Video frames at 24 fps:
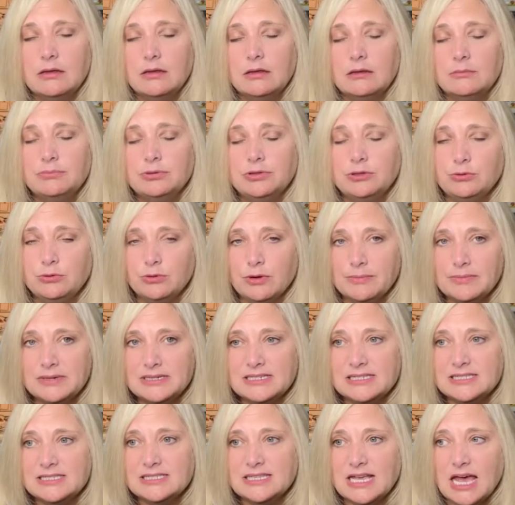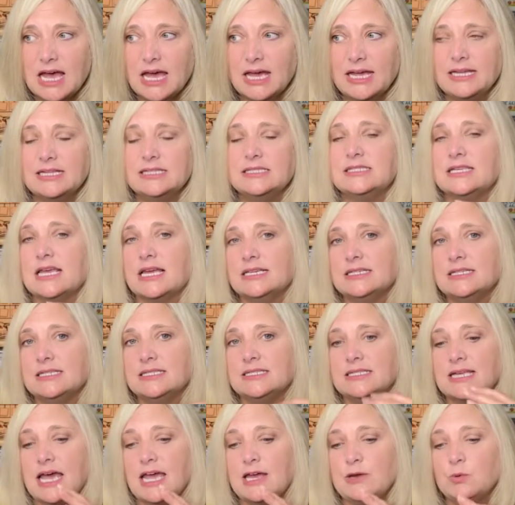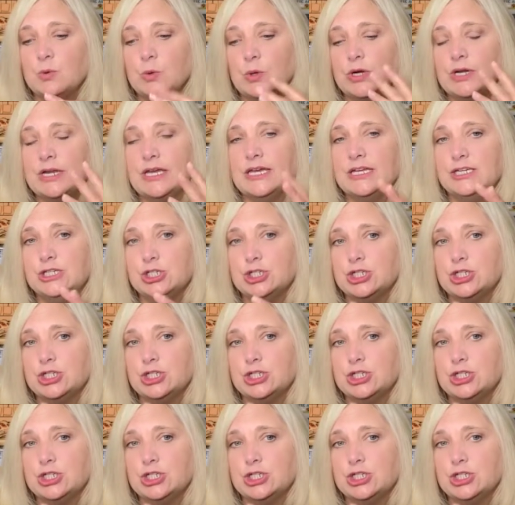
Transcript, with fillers: blue ribbon designs and design work in